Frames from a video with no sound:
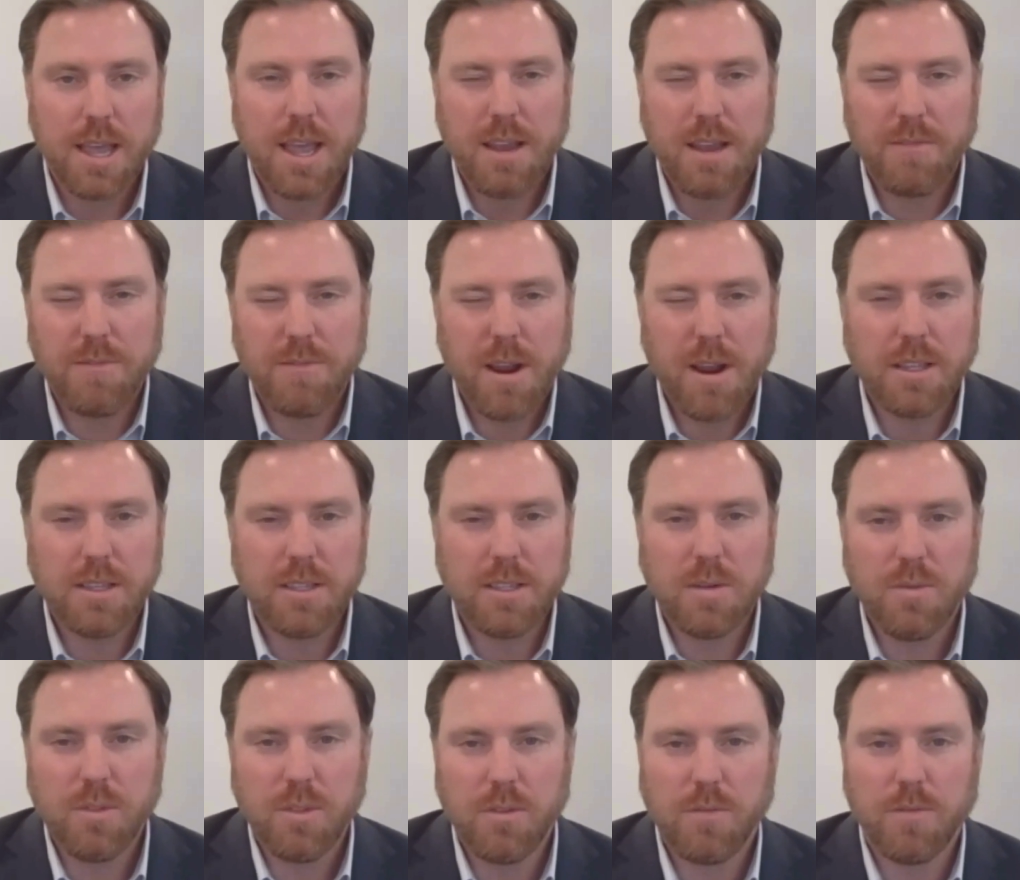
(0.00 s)
and frankly,
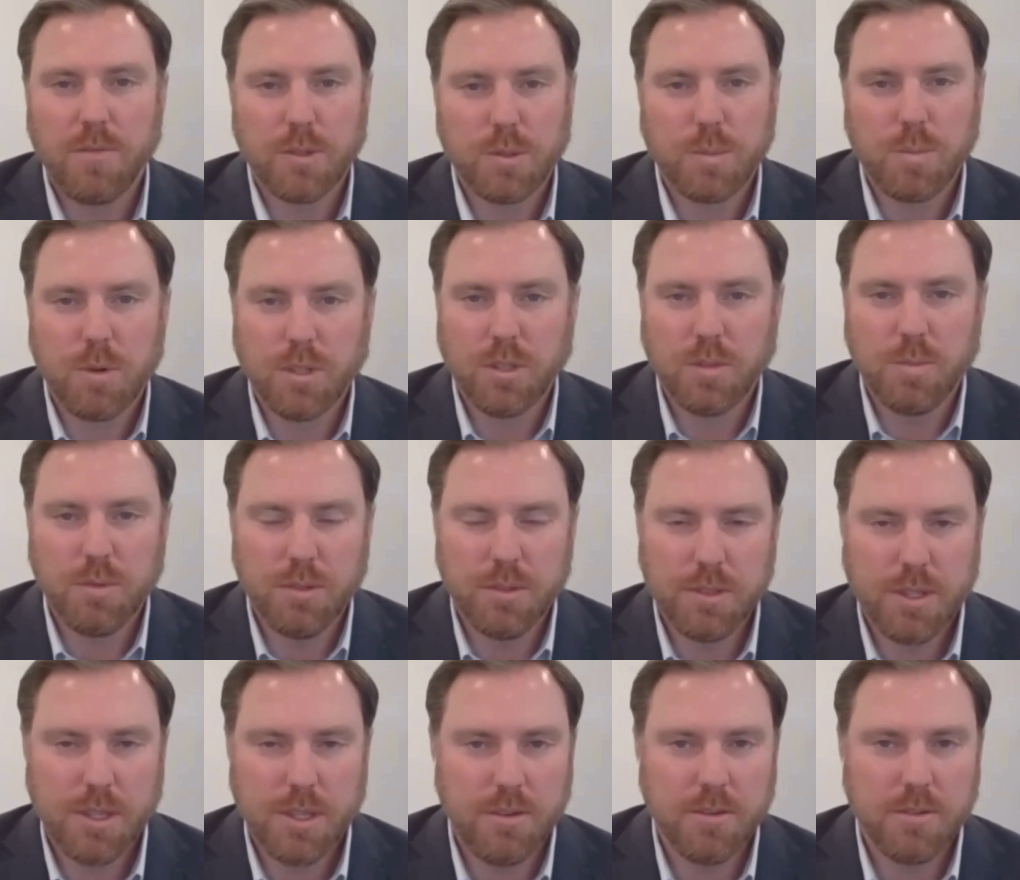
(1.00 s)
some of the first
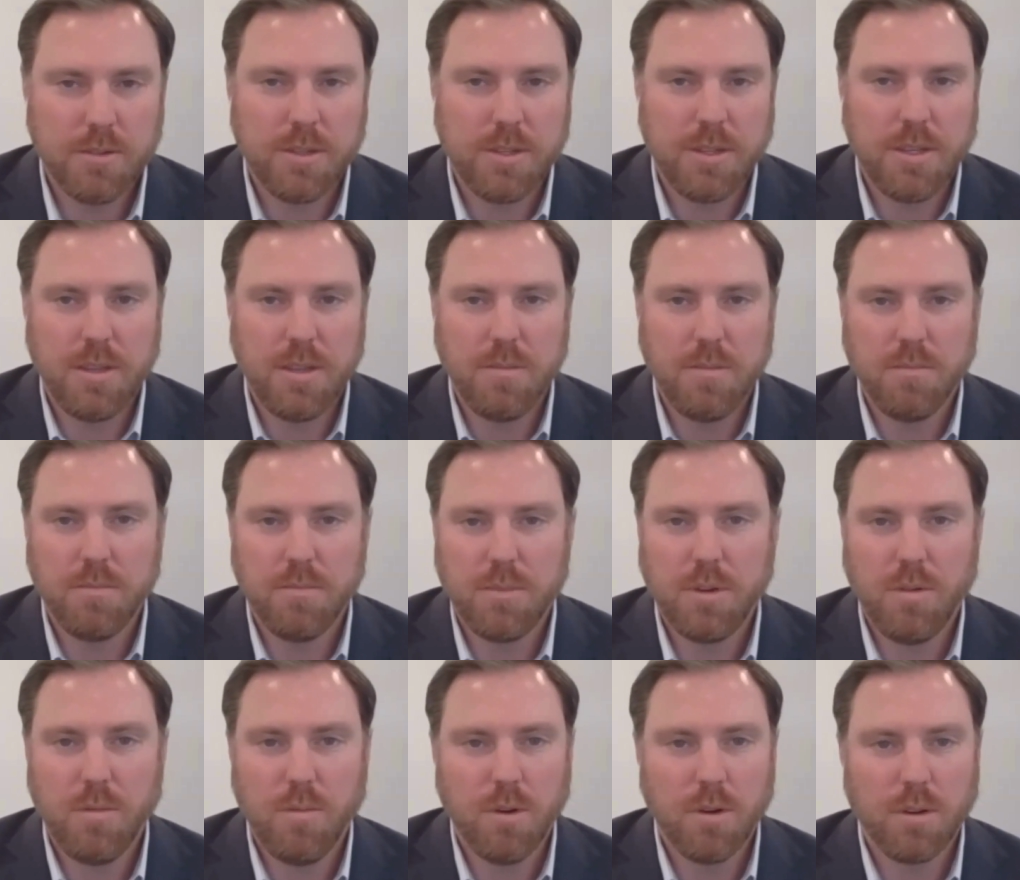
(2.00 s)
principles that your team,
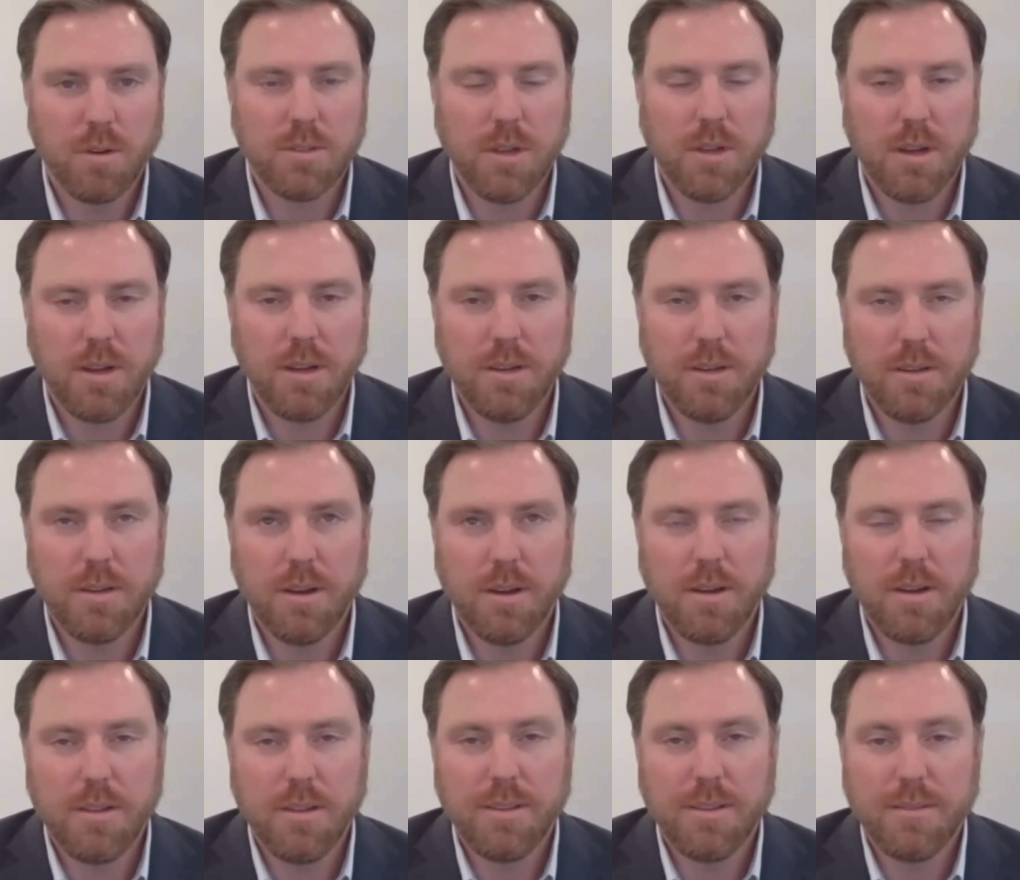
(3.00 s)
works
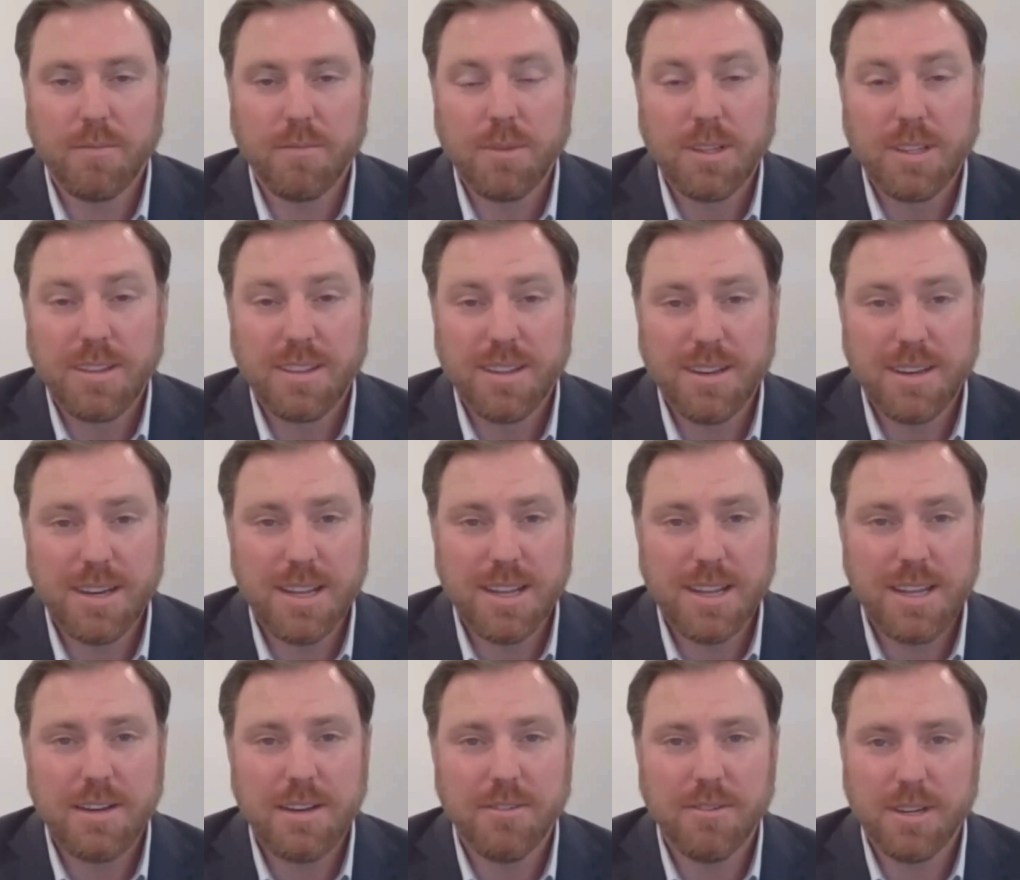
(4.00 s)
on really the
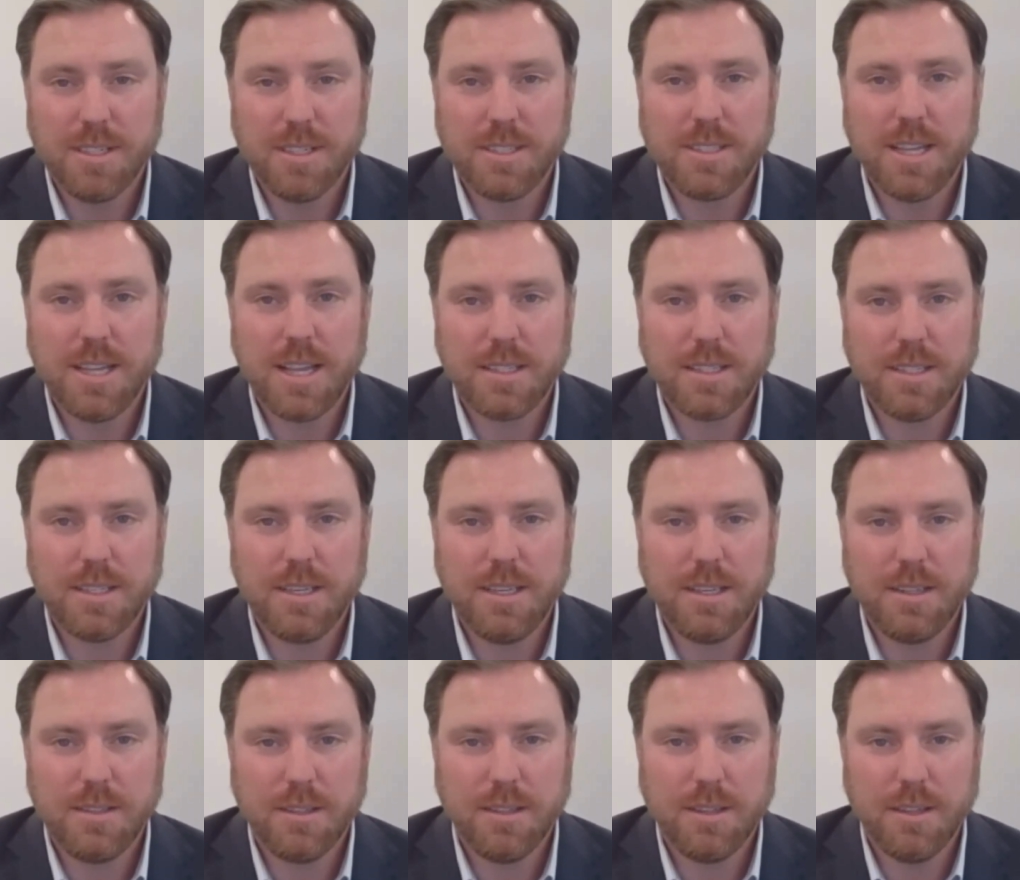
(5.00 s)
need or
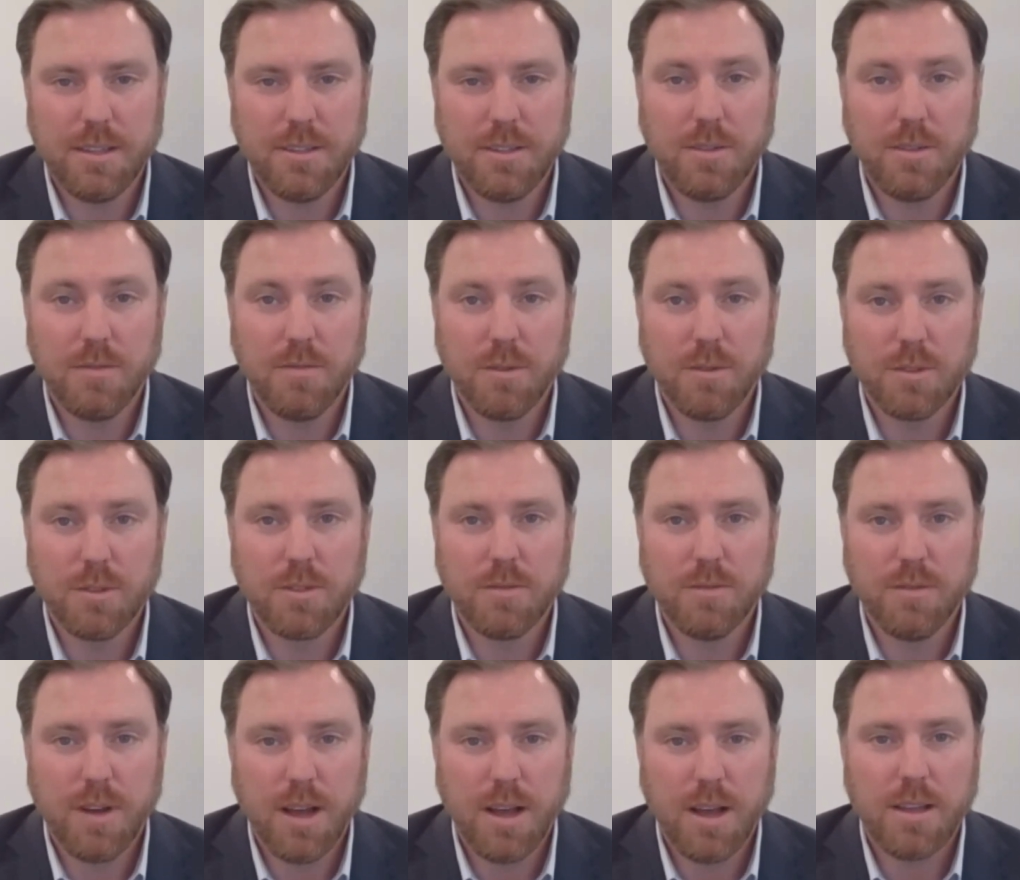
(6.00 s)
necessity to
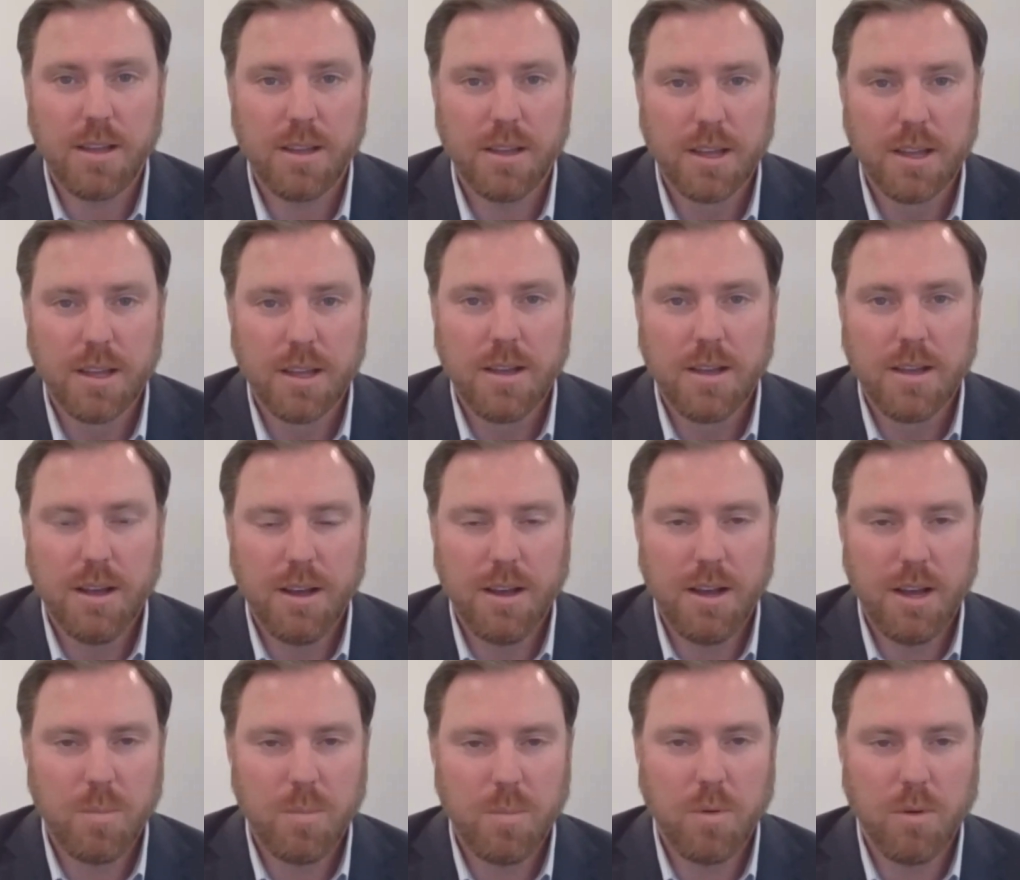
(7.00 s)
diversify
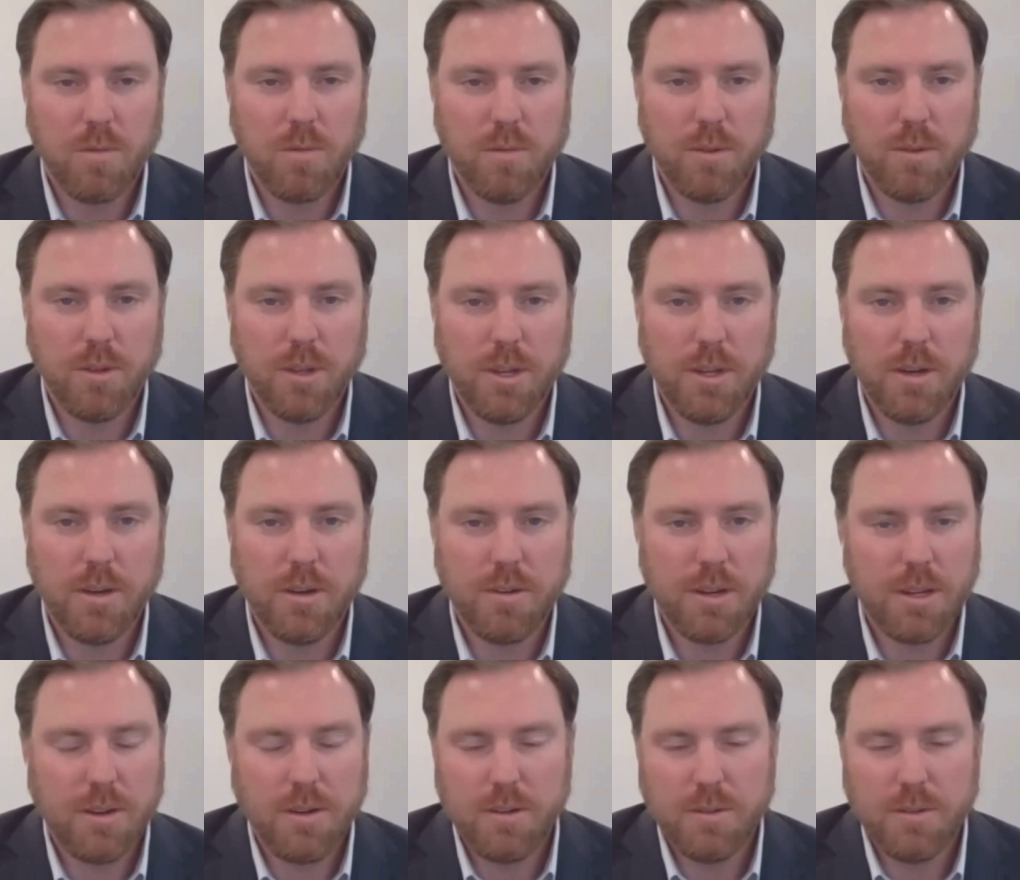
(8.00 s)
a portfolio.